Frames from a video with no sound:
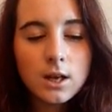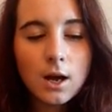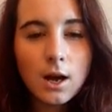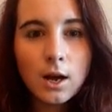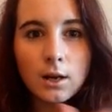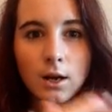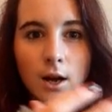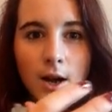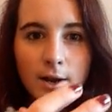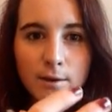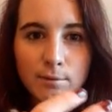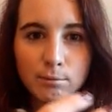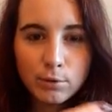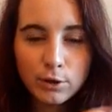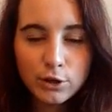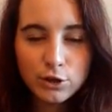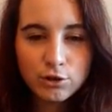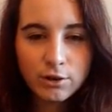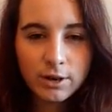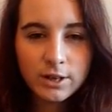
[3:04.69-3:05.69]
a kind of
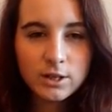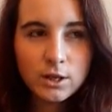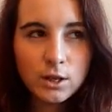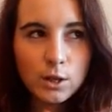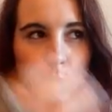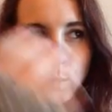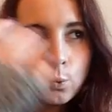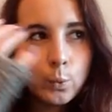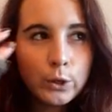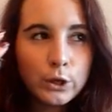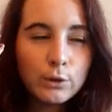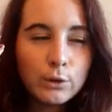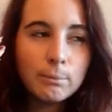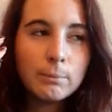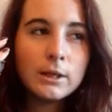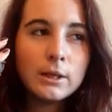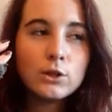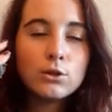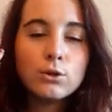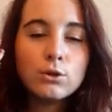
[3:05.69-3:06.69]
moisturiser that wouldn't
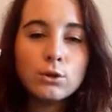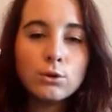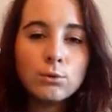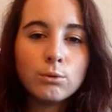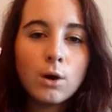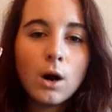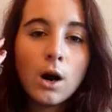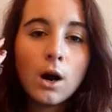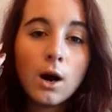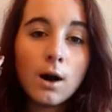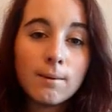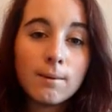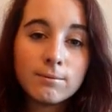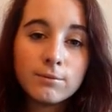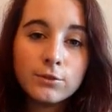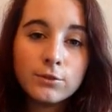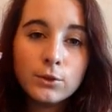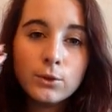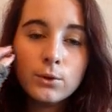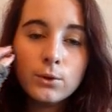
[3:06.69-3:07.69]
be too
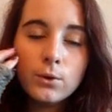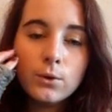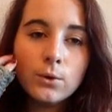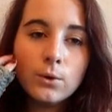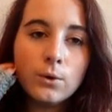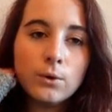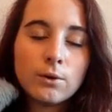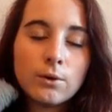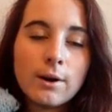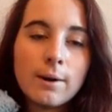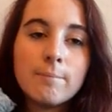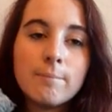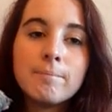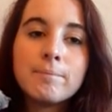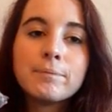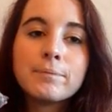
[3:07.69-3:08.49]
harmful or